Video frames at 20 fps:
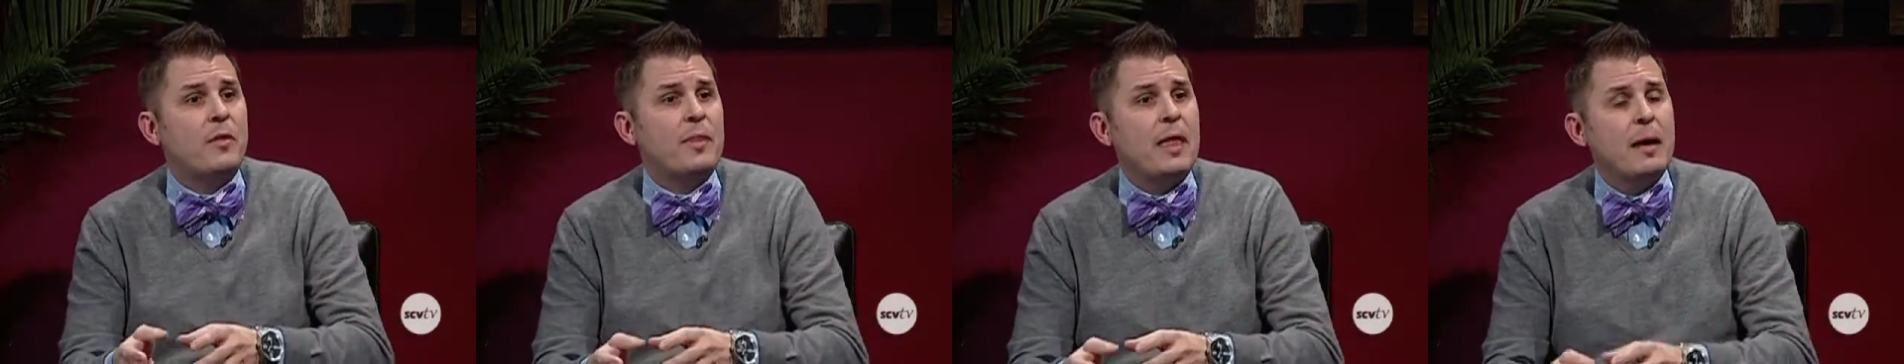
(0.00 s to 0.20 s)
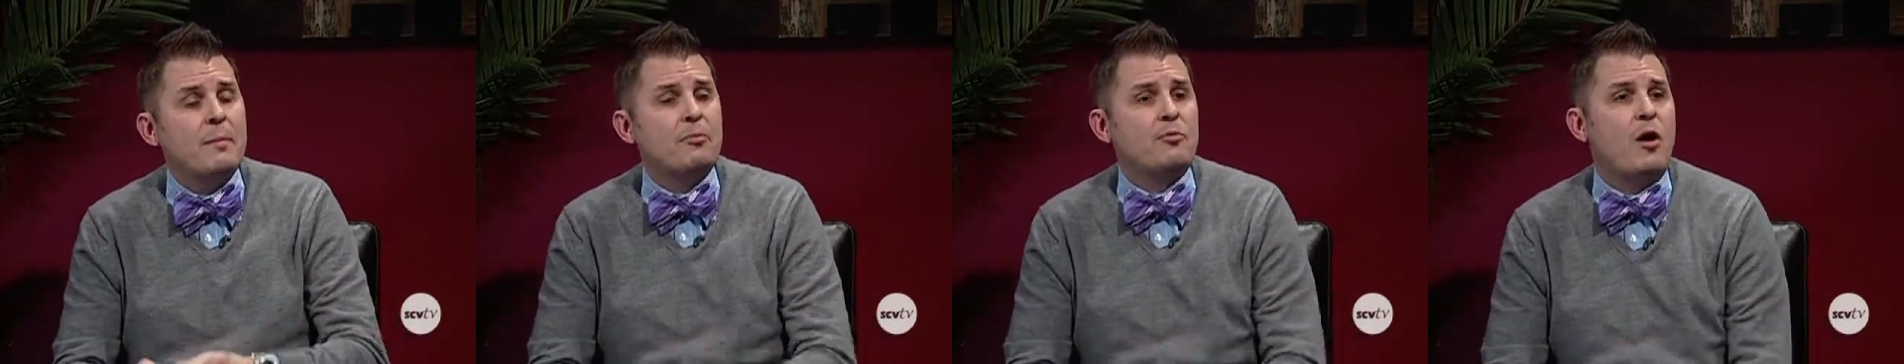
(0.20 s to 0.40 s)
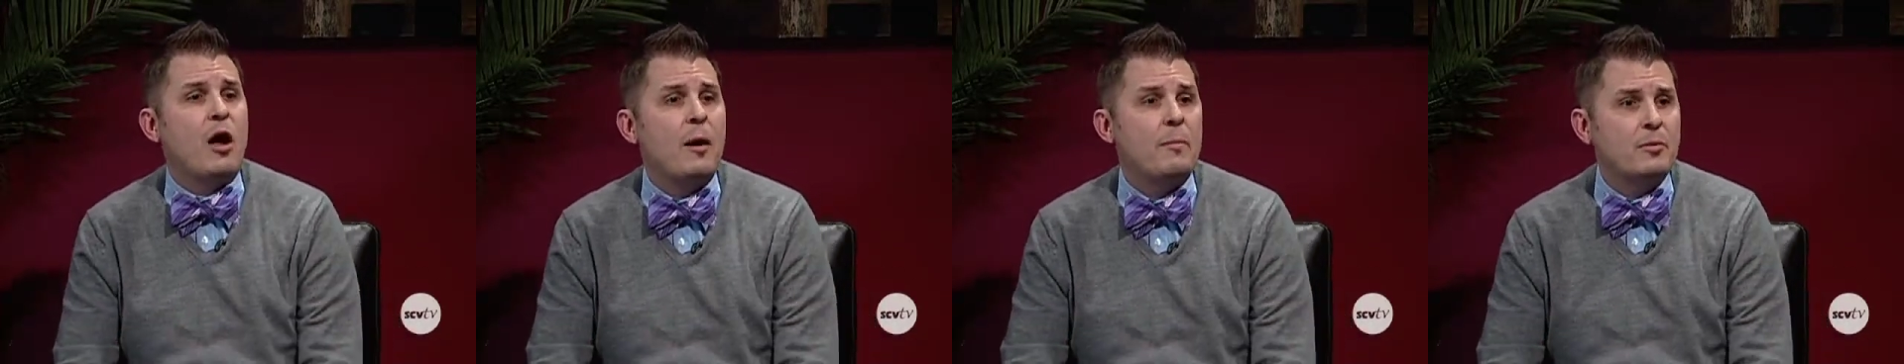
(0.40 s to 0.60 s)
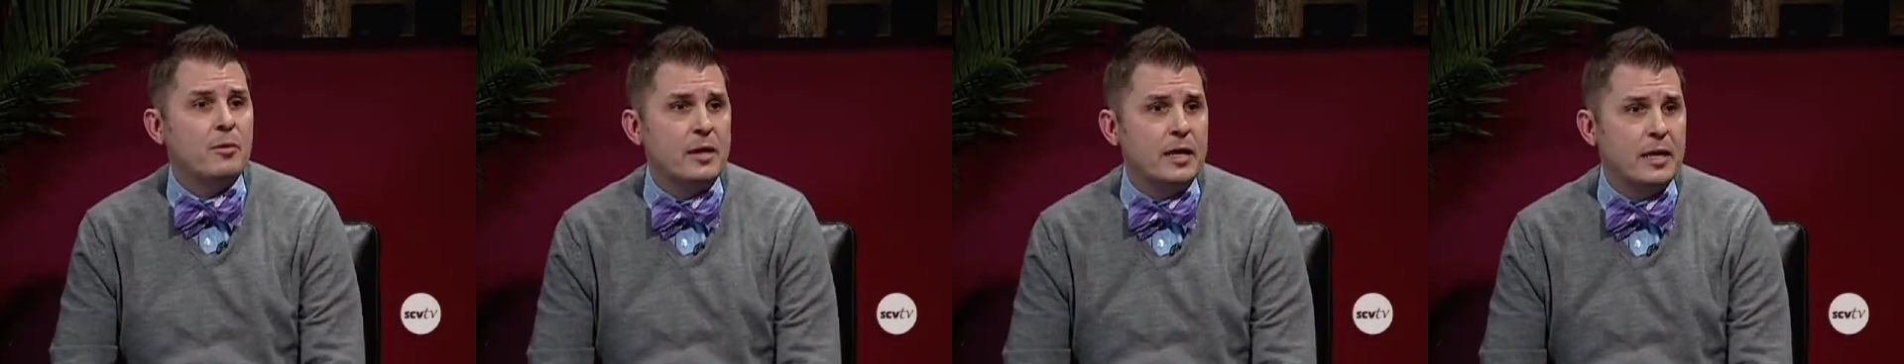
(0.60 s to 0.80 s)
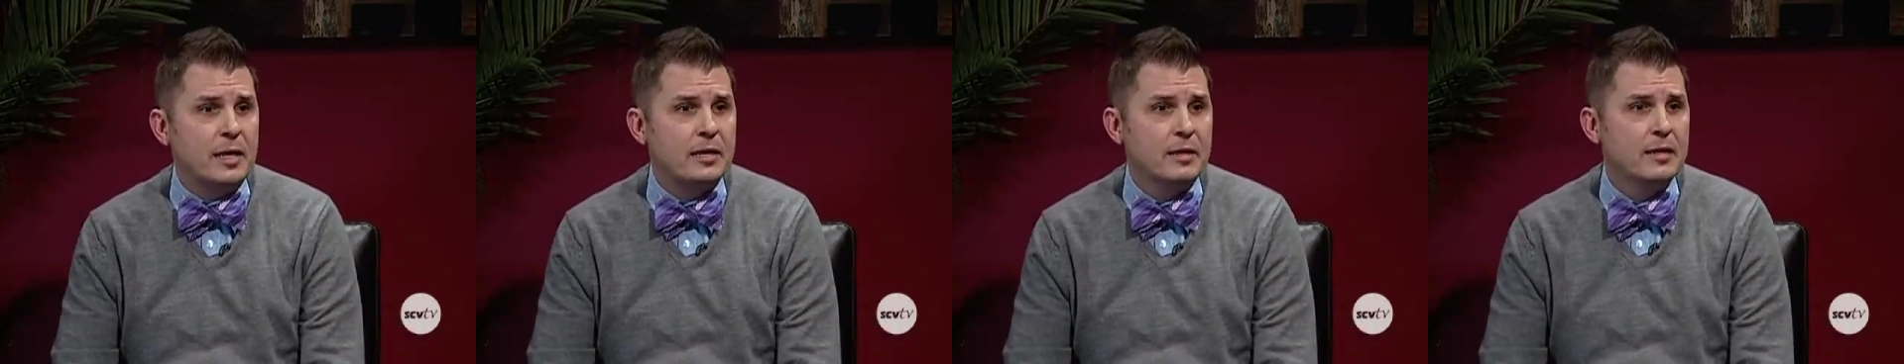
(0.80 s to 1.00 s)
that
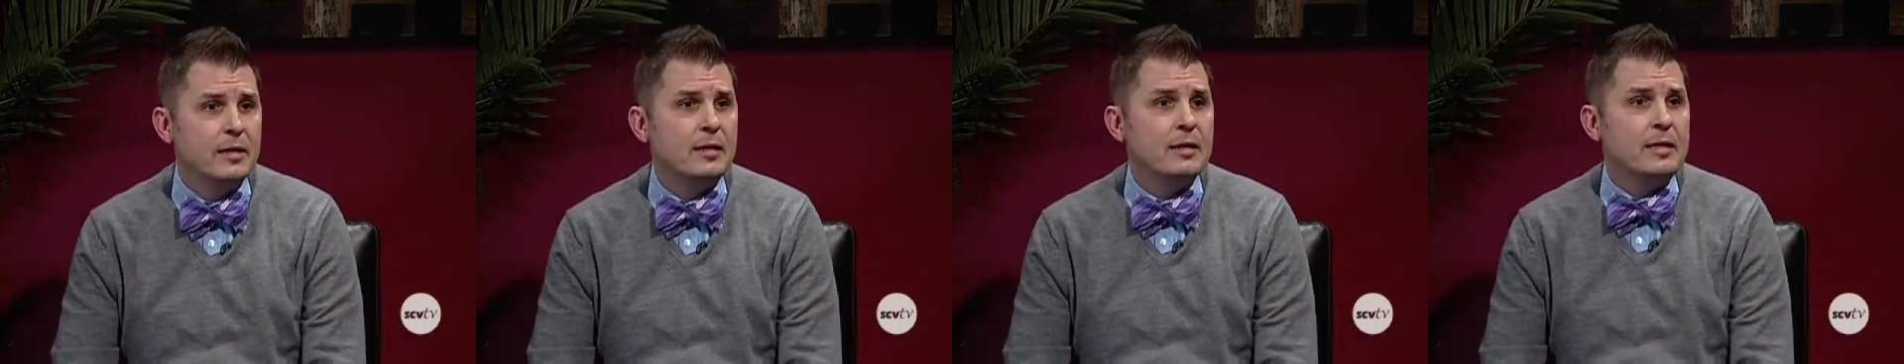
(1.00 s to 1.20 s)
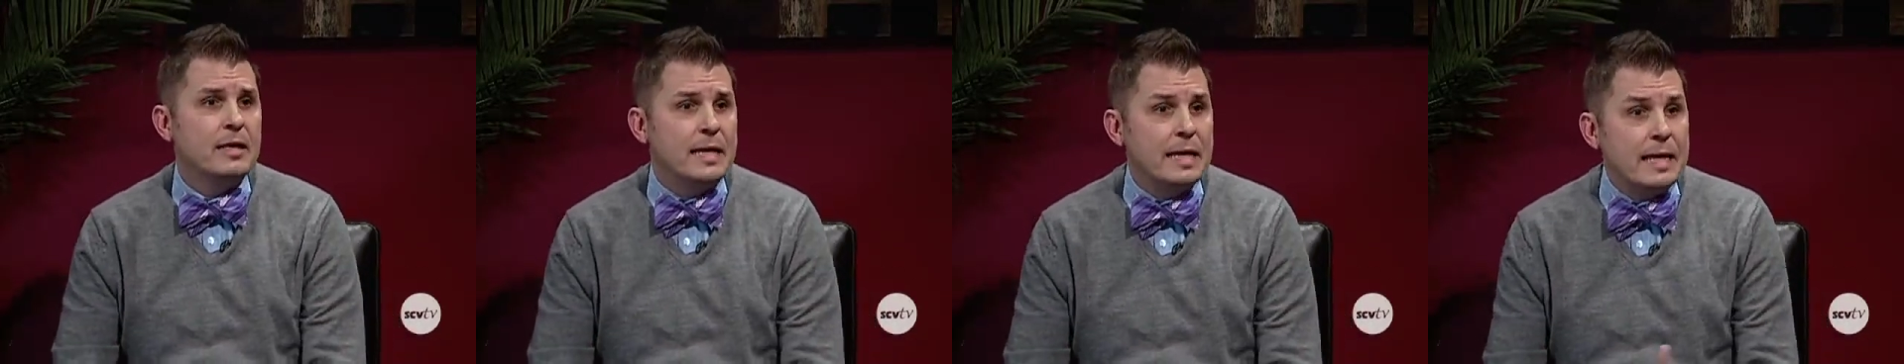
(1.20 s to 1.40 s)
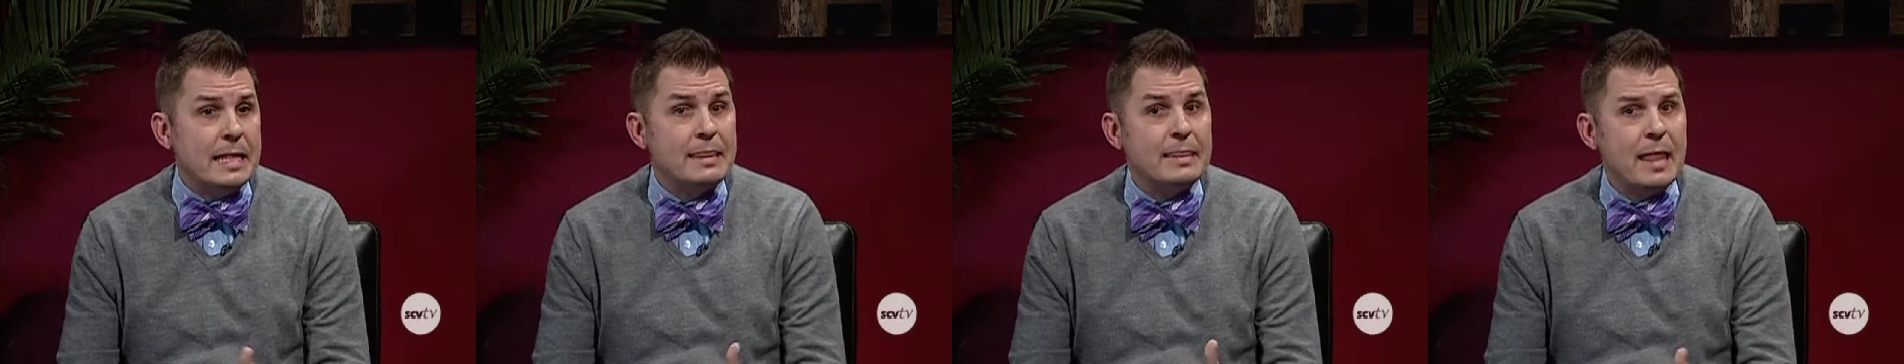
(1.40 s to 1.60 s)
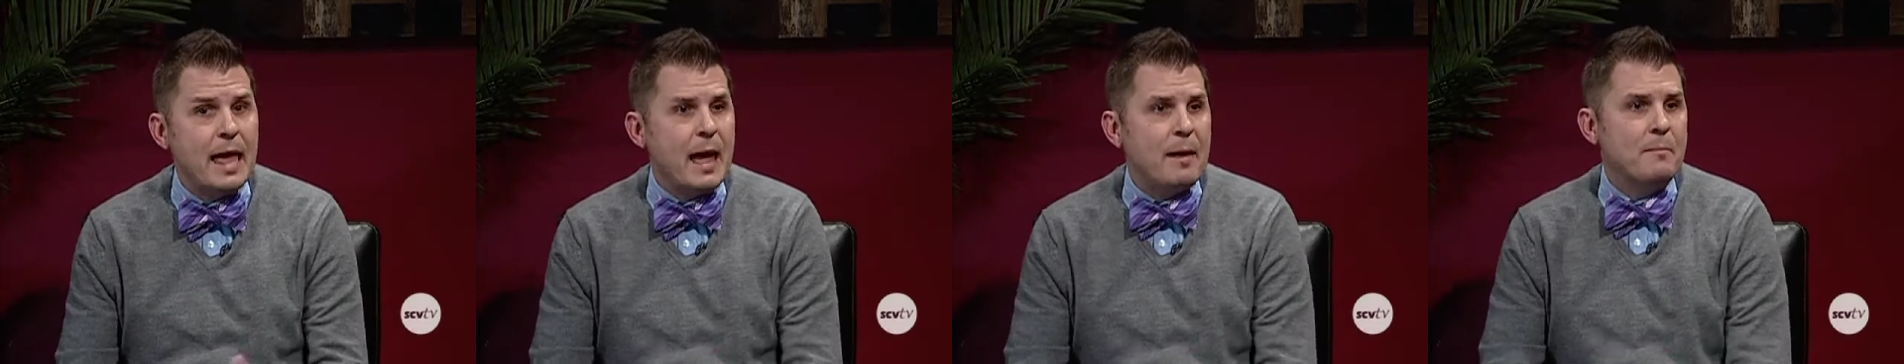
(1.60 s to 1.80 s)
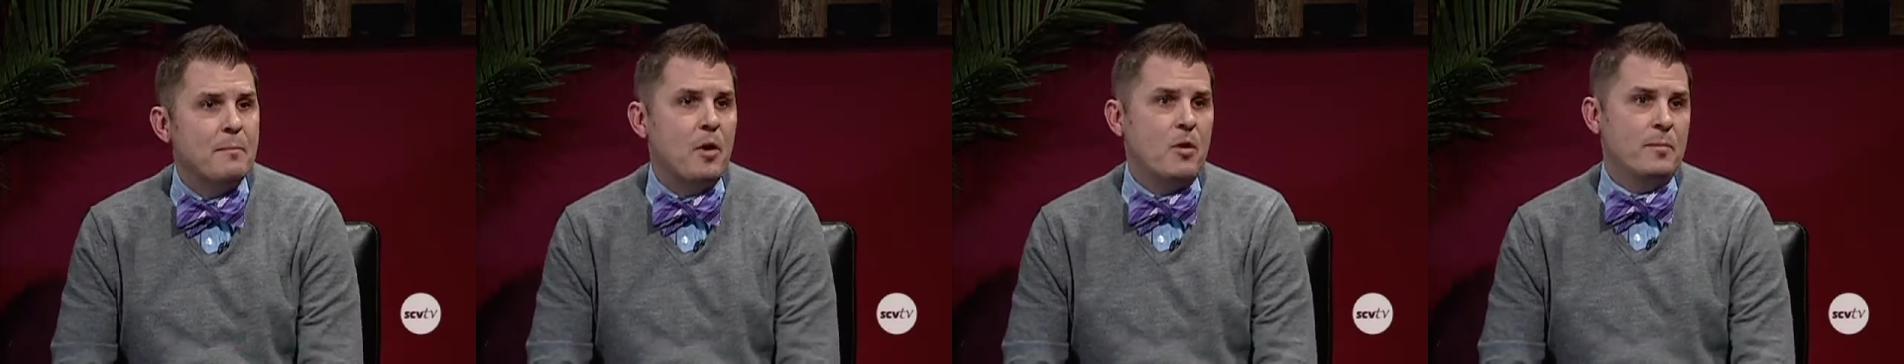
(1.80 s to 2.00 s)
property in
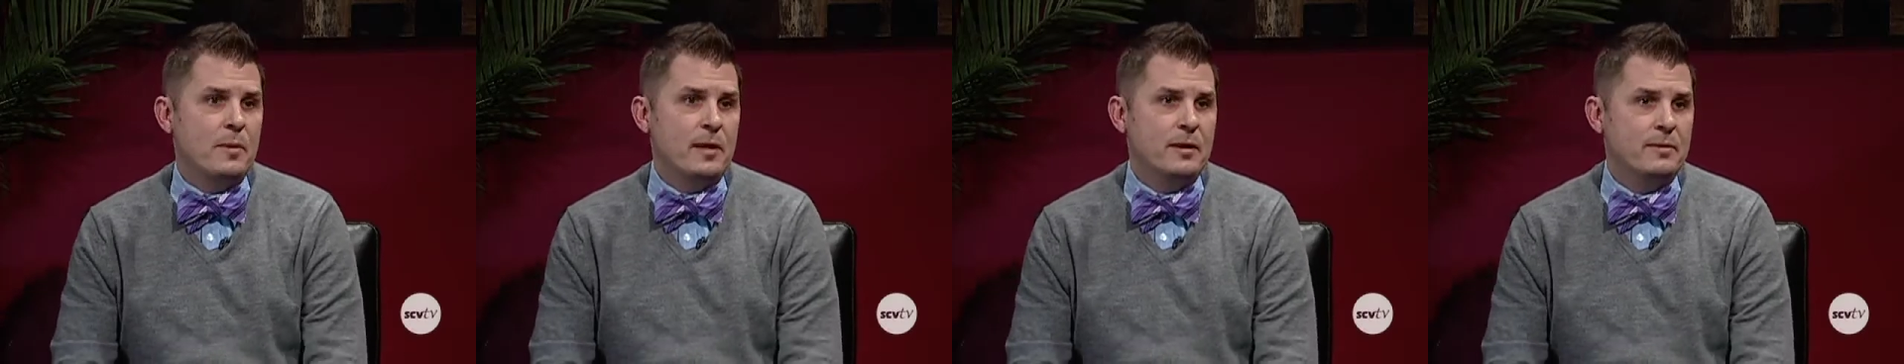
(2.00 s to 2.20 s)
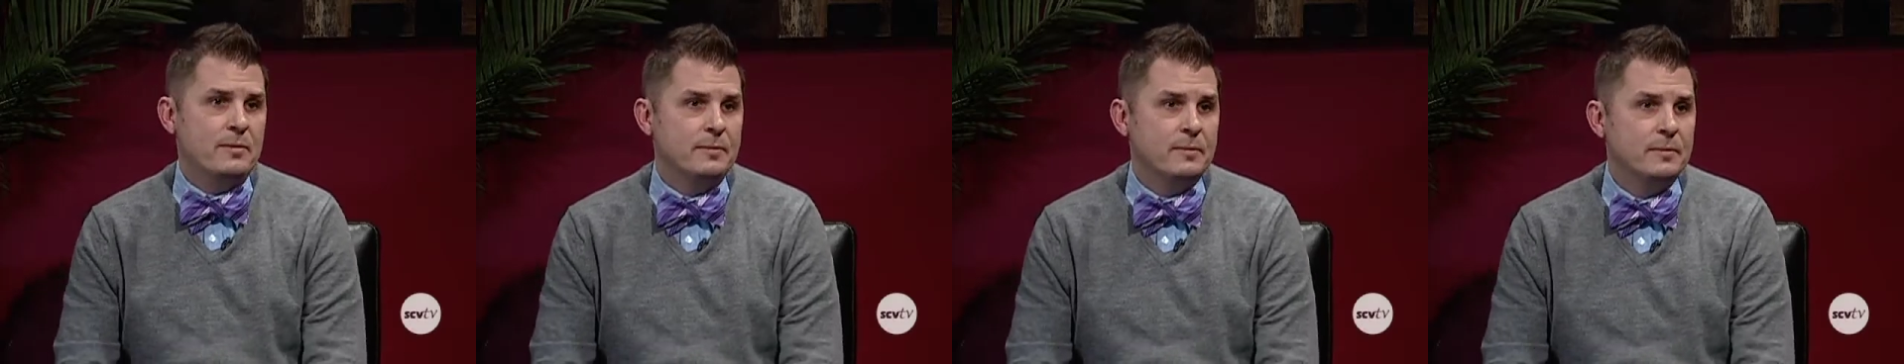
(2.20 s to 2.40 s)
that moment.